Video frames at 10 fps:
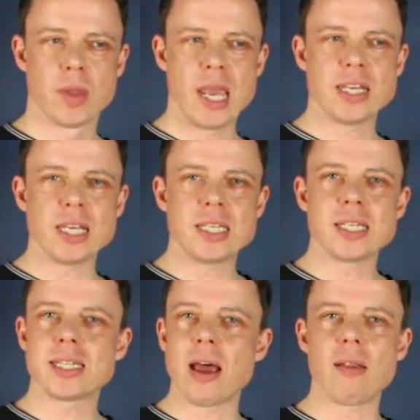It doesn't
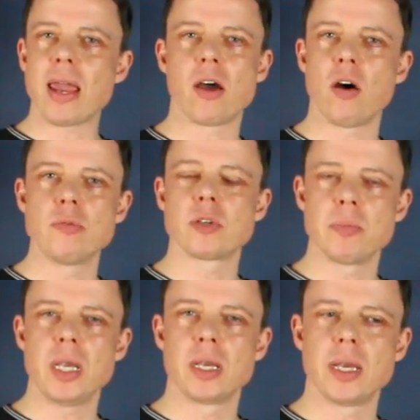sound like home to
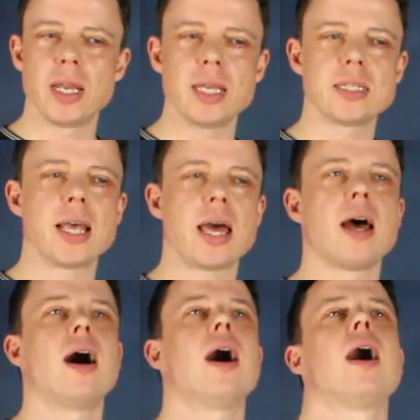me. It isn't that,
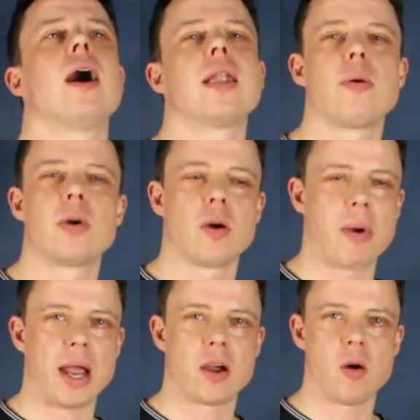now we're
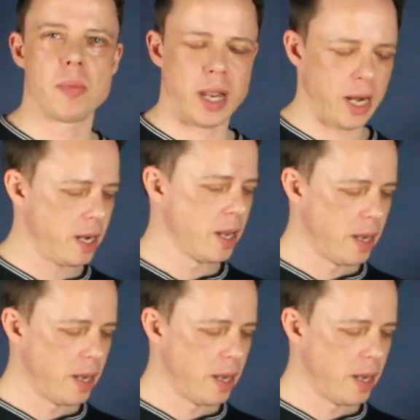back home again.